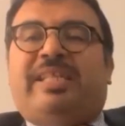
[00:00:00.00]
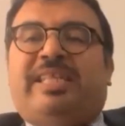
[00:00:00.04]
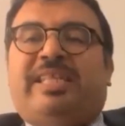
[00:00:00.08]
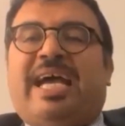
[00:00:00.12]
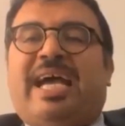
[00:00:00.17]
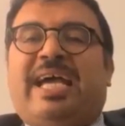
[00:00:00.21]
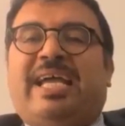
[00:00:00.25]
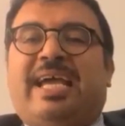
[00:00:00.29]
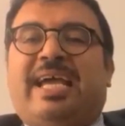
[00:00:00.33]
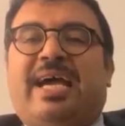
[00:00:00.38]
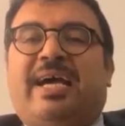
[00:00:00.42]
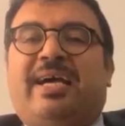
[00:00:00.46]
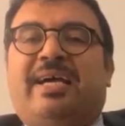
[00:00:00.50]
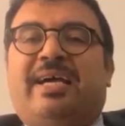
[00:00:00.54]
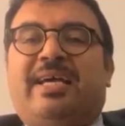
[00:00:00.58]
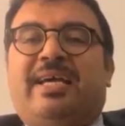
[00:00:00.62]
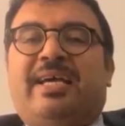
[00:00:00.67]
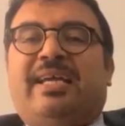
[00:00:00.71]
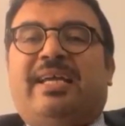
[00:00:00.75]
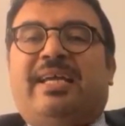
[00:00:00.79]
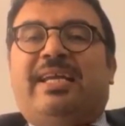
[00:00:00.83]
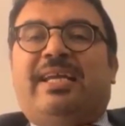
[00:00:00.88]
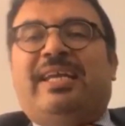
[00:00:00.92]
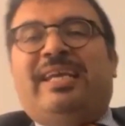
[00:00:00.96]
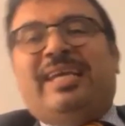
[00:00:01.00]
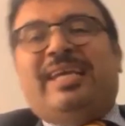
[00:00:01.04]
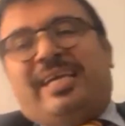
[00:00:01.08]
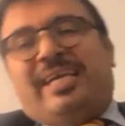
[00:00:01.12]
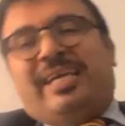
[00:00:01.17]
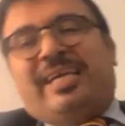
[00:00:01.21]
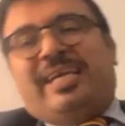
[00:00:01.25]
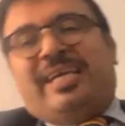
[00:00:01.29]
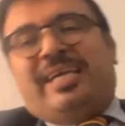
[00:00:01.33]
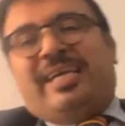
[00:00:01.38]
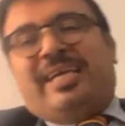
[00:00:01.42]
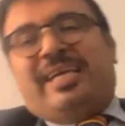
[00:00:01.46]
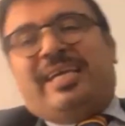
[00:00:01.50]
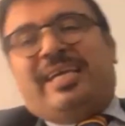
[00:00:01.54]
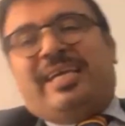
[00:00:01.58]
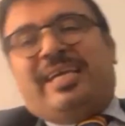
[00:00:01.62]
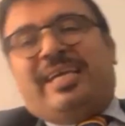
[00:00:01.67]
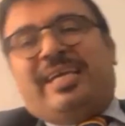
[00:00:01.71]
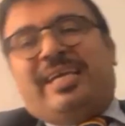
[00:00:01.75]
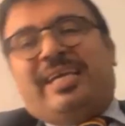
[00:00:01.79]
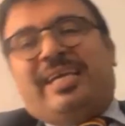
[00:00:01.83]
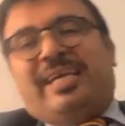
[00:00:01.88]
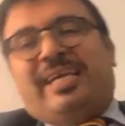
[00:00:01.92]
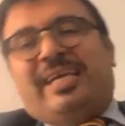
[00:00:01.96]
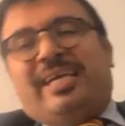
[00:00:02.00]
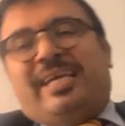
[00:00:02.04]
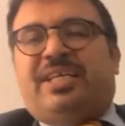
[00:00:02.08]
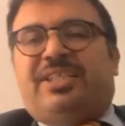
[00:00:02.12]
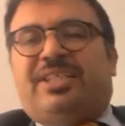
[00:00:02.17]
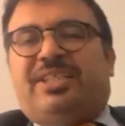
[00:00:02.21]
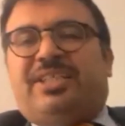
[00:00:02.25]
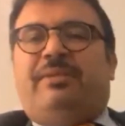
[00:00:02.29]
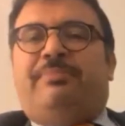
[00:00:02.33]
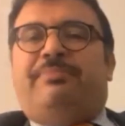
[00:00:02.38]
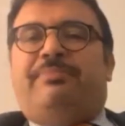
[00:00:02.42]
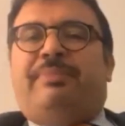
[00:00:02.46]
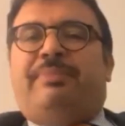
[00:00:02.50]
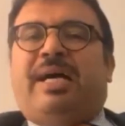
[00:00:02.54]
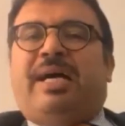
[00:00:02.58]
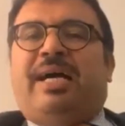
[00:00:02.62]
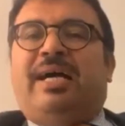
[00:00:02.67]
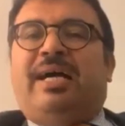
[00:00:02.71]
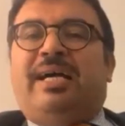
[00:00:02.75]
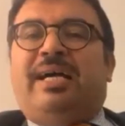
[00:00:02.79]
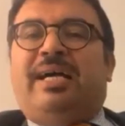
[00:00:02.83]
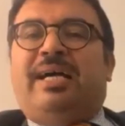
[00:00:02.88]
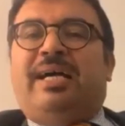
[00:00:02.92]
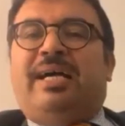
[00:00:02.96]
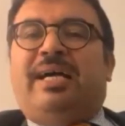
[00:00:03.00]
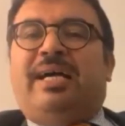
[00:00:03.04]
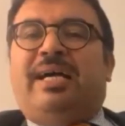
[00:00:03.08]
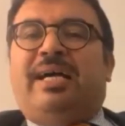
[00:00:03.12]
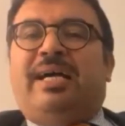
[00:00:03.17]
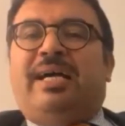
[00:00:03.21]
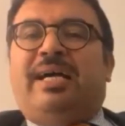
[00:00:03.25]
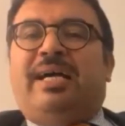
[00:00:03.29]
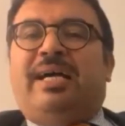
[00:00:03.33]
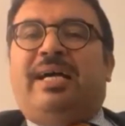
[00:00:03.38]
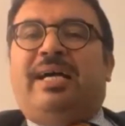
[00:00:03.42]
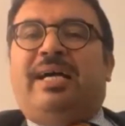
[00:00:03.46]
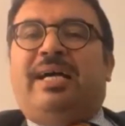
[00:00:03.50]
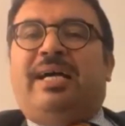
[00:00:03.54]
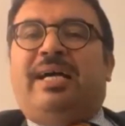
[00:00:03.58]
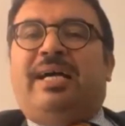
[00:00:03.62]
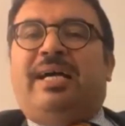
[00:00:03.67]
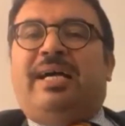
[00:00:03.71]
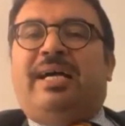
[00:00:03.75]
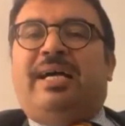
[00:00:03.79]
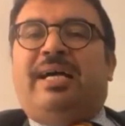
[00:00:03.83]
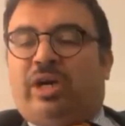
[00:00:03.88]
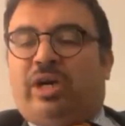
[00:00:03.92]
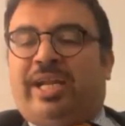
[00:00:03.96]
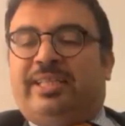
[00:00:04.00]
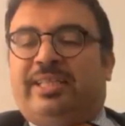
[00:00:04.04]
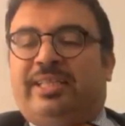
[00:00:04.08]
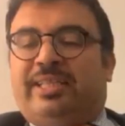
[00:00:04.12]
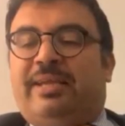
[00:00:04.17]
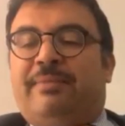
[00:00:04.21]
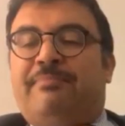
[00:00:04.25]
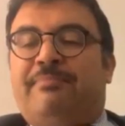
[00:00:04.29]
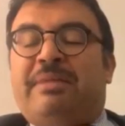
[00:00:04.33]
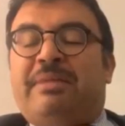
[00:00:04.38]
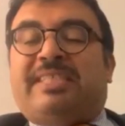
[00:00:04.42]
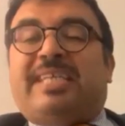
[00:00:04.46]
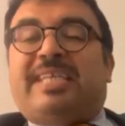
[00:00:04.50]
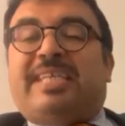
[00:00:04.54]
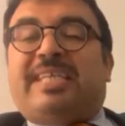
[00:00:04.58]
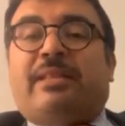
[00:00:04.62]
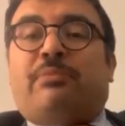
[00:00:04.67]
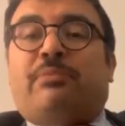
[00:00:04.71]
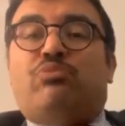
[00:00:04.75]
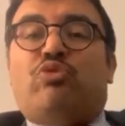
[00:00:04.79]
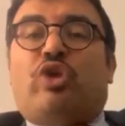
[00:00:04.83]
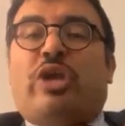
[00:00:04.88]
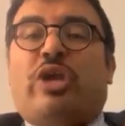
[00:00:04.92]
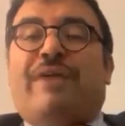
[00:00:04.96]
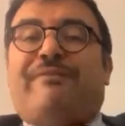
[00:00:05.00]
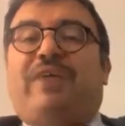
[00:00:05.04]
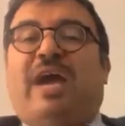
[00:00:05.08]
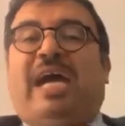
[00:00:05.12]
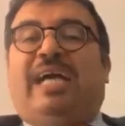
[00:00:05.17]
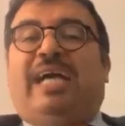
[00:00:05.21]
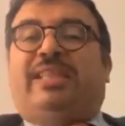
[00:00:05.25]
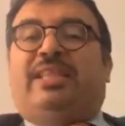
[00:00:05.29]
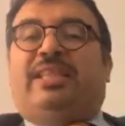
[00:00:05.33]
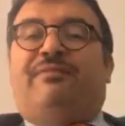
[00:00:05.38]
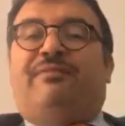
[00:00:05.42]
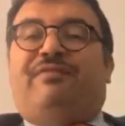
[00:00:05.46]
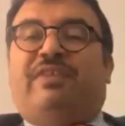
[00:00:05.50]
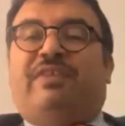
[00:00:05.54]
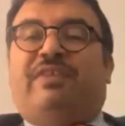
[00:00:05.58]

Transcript: reasons to justify the abortion of the democratic process.